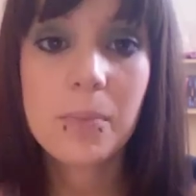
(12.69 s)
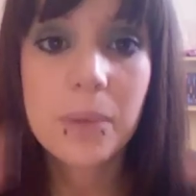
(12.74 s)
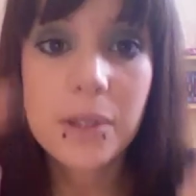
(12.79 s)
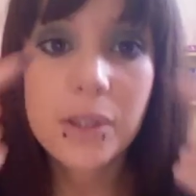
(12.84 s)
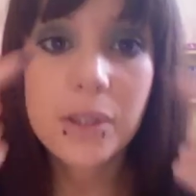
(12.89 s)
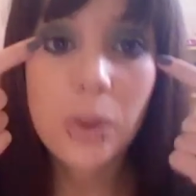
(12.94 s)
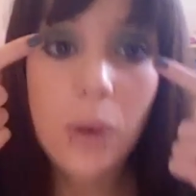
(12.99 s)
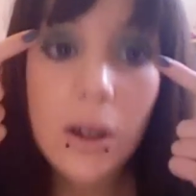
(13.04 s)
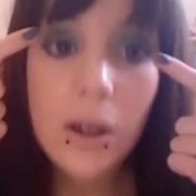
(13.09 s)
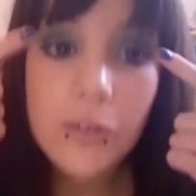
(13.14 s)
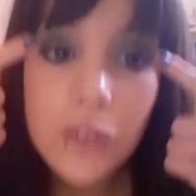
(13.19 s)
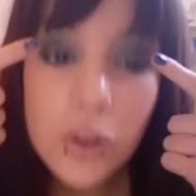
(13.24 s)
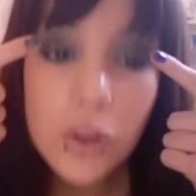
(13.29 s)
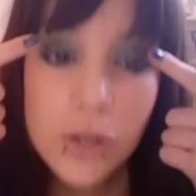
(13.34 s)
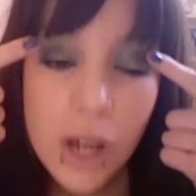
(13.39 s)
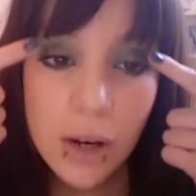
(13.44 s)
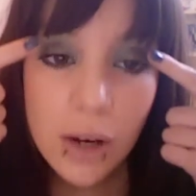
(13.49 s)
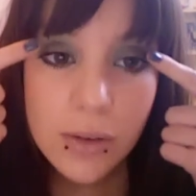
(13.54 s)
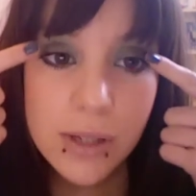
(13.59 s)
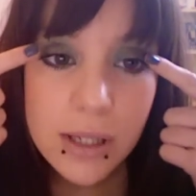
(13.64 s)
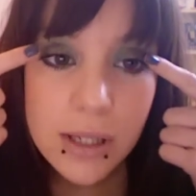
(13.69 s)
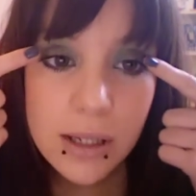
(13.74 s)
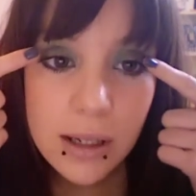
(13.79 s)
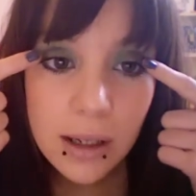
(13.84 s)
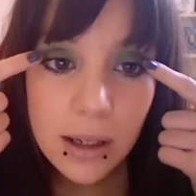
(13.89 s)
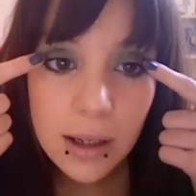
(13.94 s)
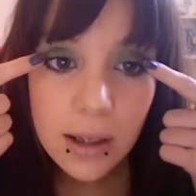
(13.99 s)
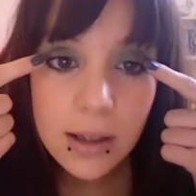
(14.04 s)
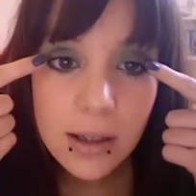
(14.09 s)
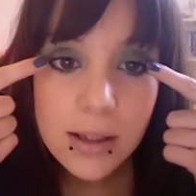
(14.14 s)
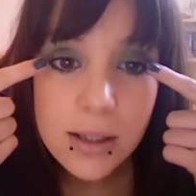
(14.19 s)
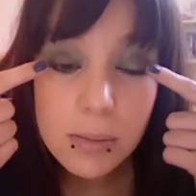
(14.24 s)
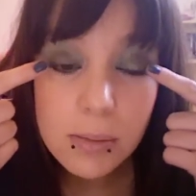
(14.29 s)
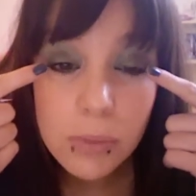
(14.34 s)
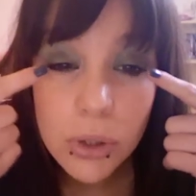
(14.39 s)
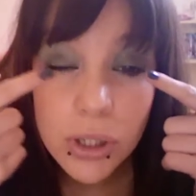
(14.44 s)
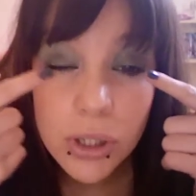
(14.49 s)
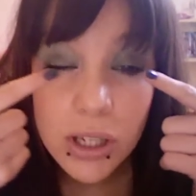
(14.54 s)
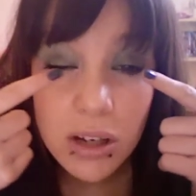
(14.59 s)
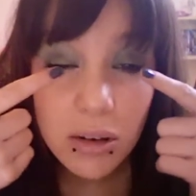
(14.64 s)
There's quite a few tones in here, some
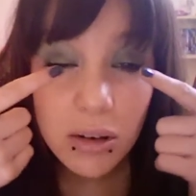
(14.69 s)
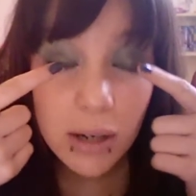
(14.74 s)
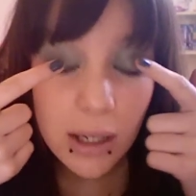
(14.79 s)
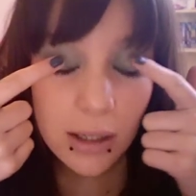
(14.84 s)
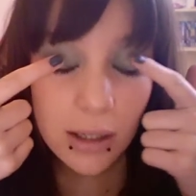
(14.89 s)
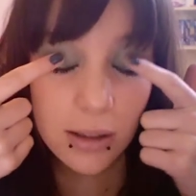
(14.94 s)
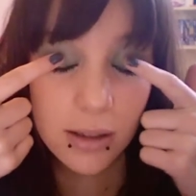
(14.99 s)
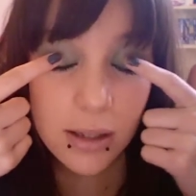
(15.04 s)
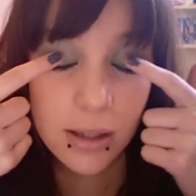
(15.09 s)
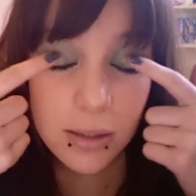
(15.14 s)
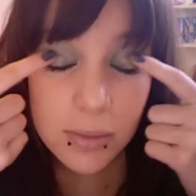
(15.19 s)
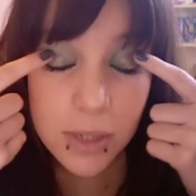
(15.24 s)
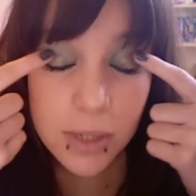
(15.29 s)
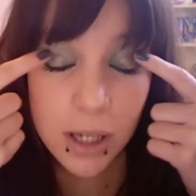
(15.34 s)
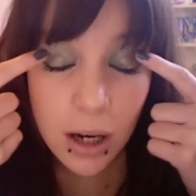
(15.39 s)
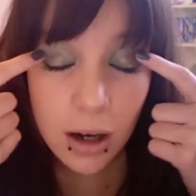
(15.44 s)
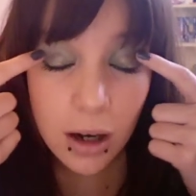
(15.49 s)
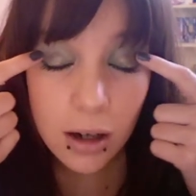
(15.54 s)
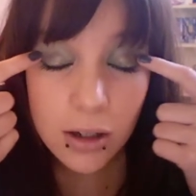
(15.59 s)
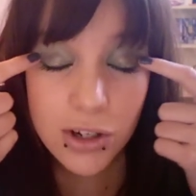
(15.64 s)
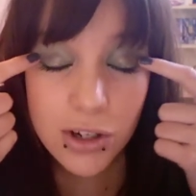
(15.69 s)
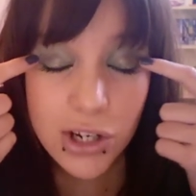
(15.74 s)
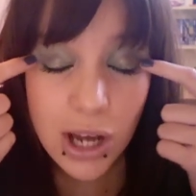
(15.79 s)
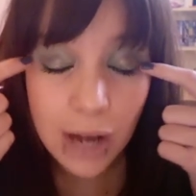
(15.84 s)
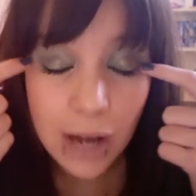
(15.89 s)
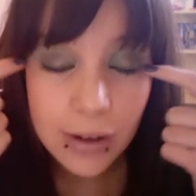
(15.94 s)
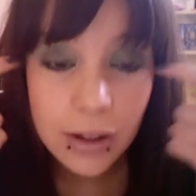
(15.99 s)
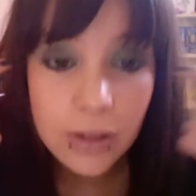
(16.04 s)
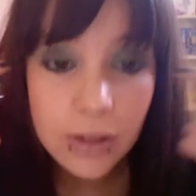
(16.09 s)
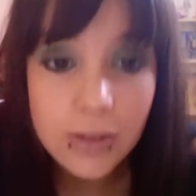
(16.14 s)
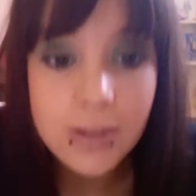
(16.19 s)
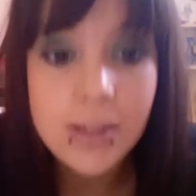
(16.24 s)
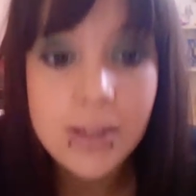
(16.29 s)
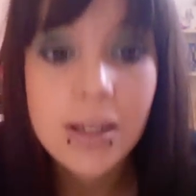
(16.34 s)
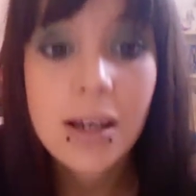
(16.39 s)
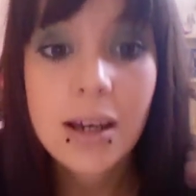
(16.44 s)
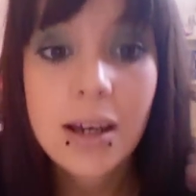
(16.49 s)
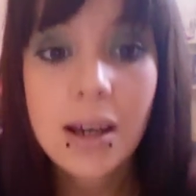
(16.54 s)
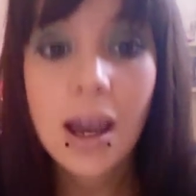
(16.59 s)
mossy greens, some dark shadows,